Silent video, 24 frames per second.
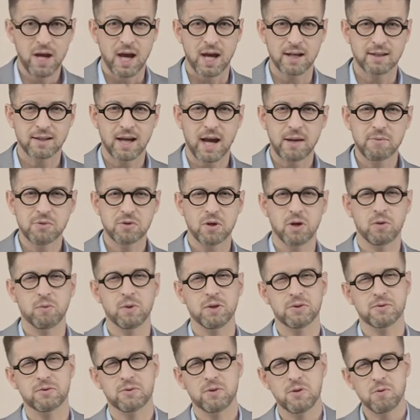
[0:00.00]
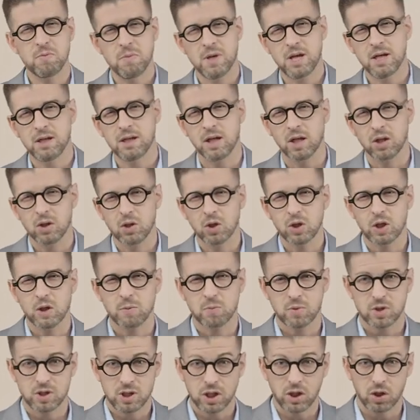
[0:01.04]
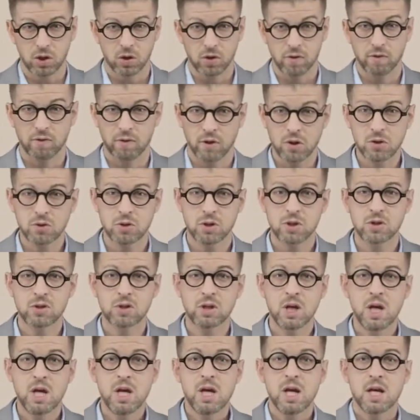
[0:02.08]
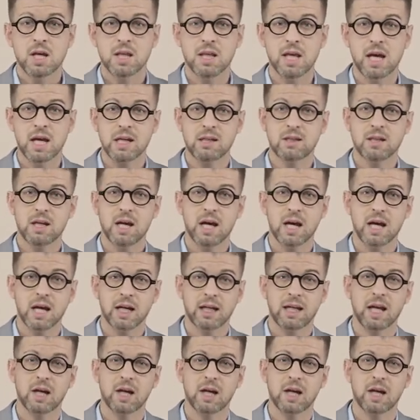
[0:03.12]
At times, though, we'll zoom in and look at particular verses that uh,